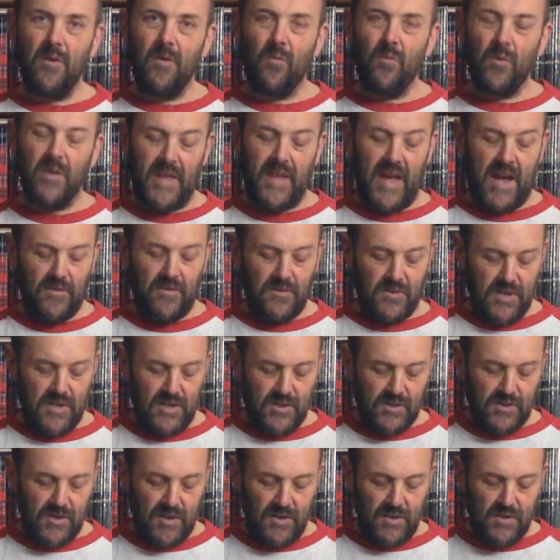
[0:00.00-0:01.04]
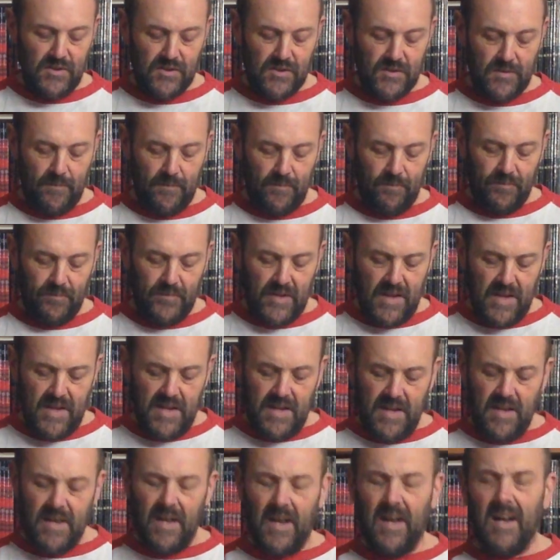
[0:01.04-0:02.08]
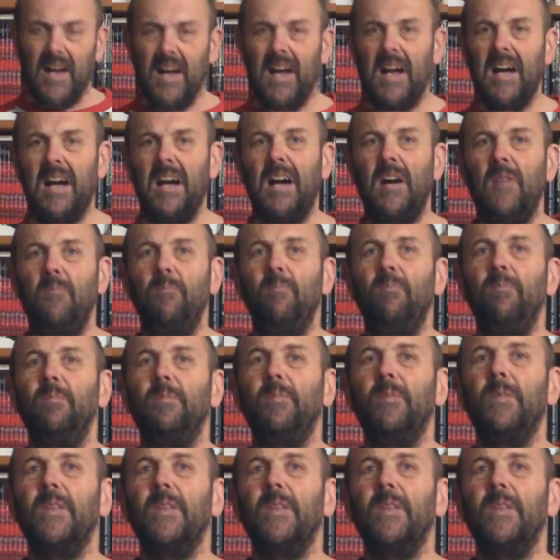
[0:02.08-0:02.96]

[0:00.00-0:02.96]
without distance than